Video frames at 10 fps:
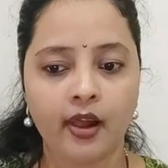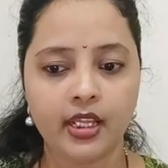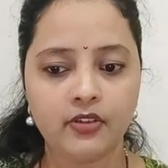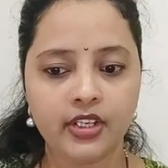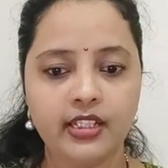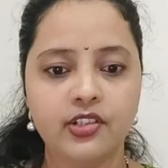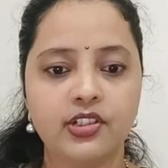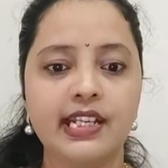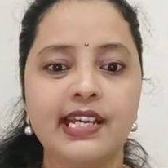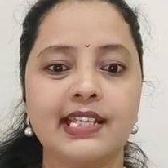Now
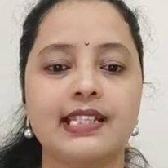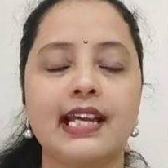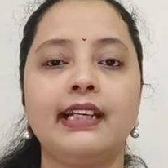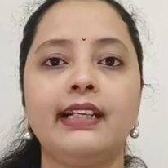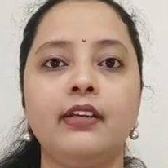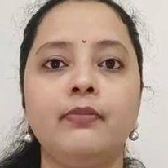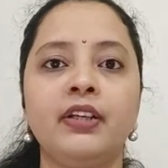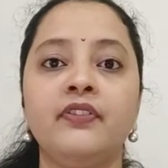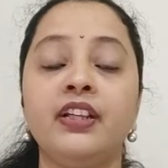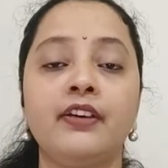initially exactly in
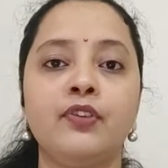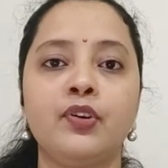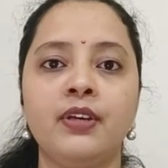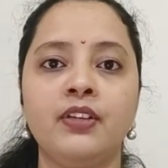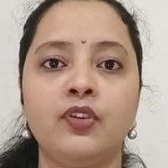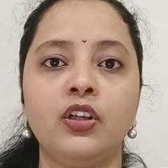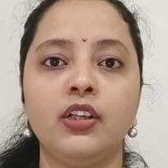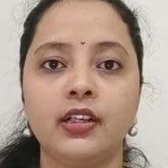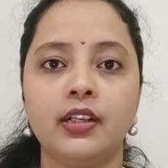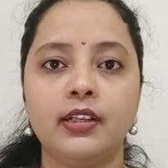between I would mean
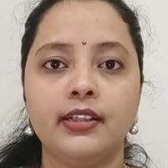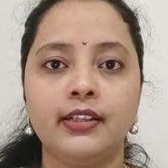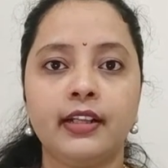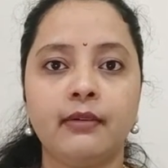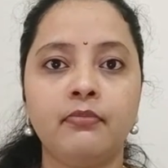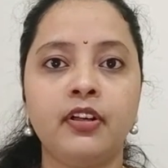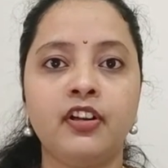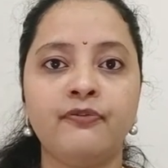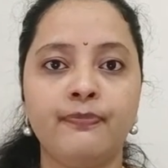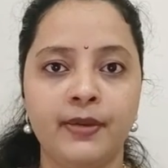what? The number
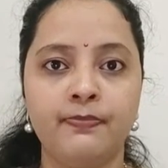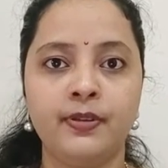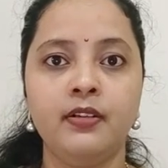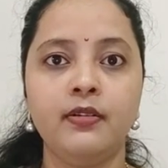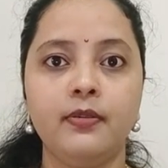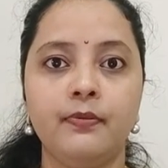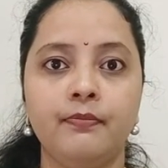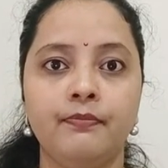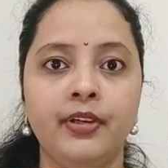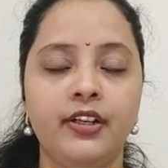of people
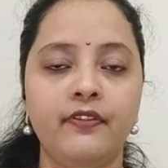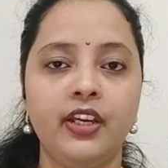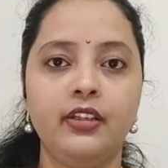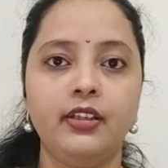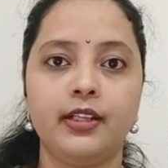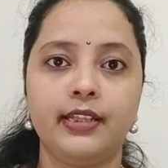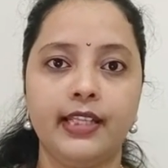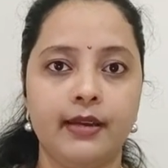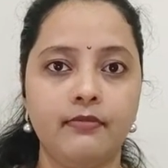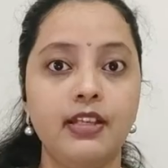between
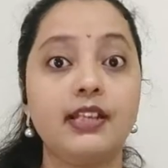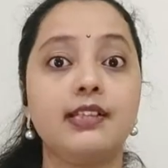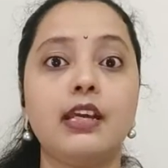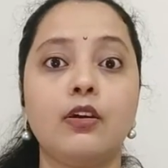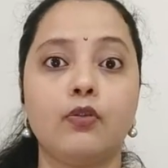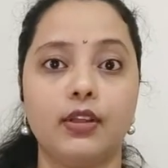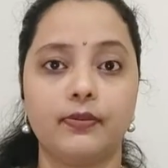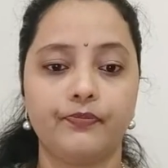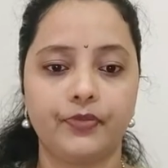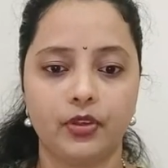them is equal.
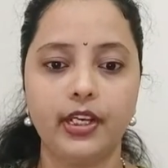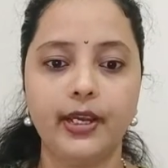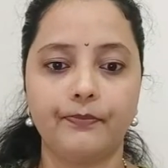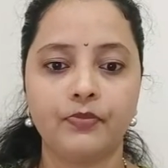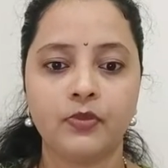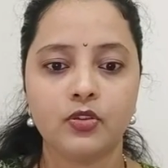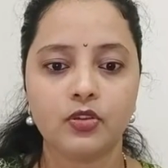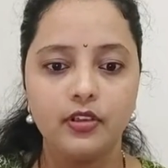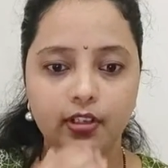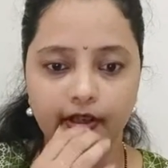Okay.
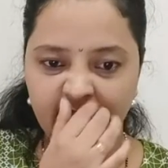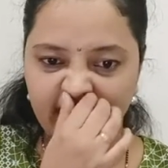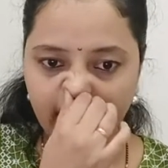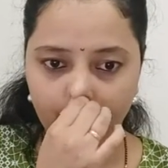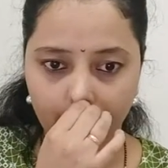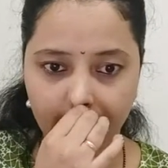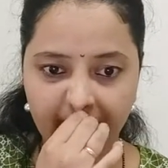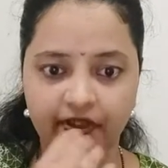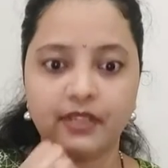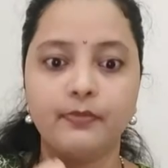So there could
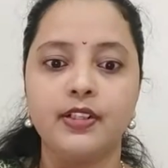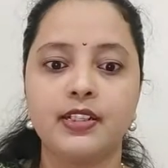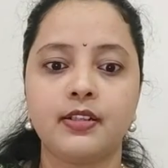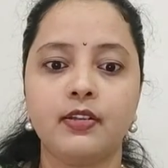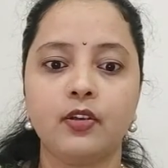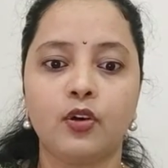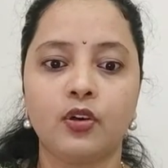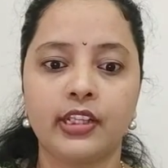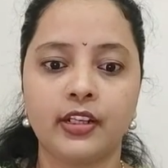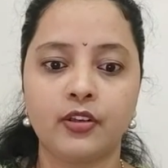be one person or
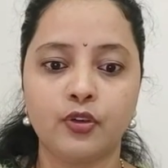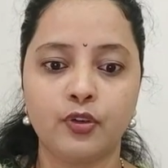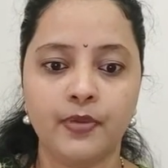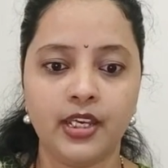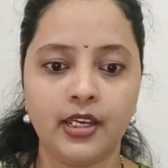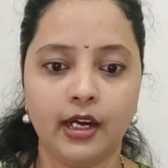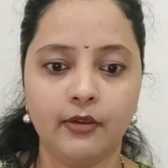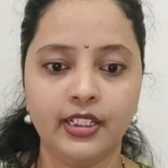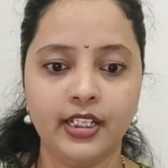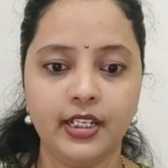there could be how
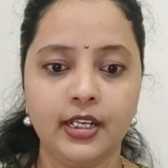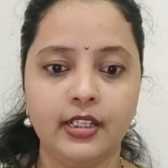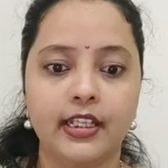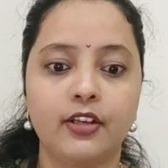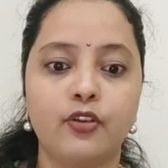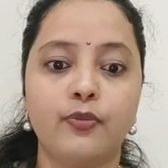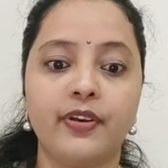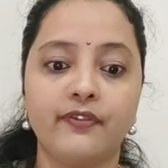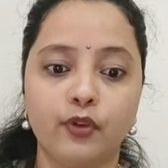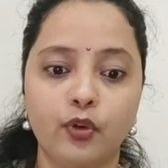many? There could
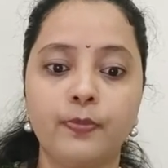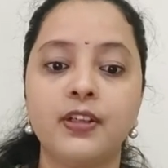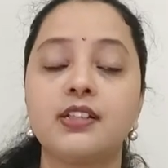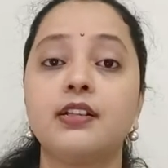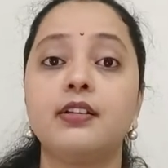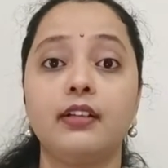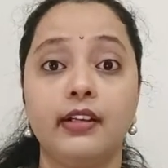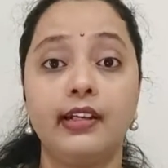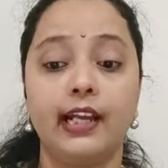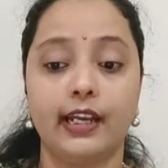be four person
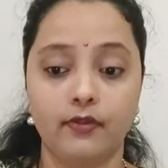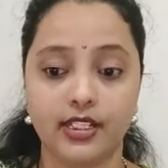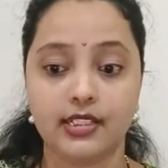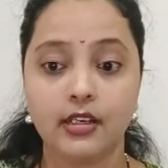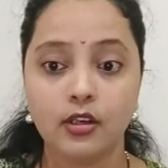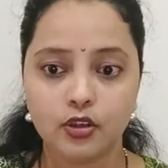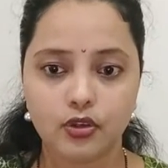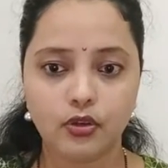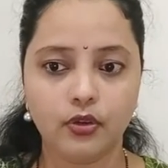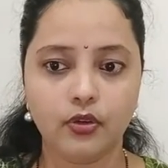likewise.
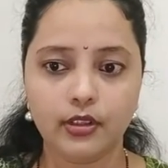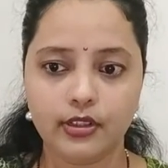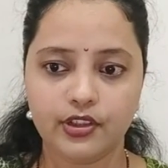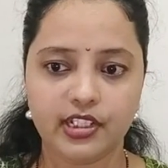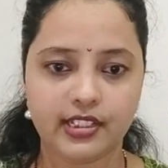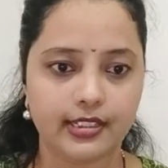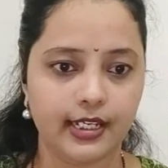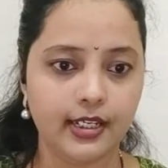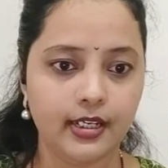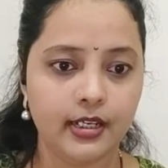So just check